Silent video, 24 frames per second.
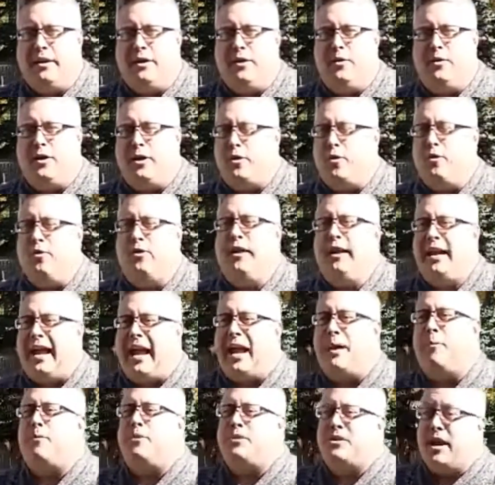You can only
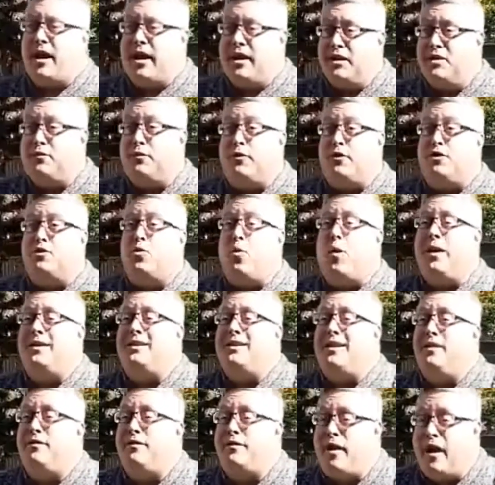amortize for
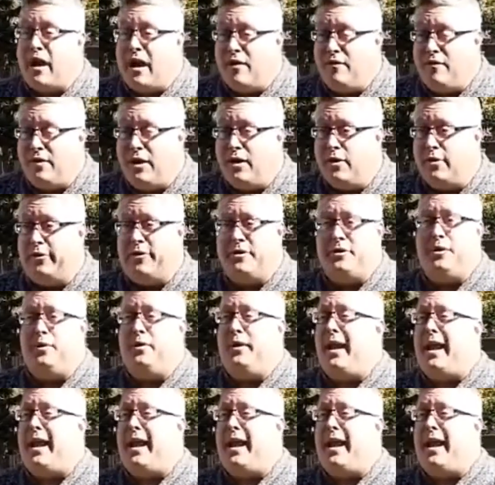25 years.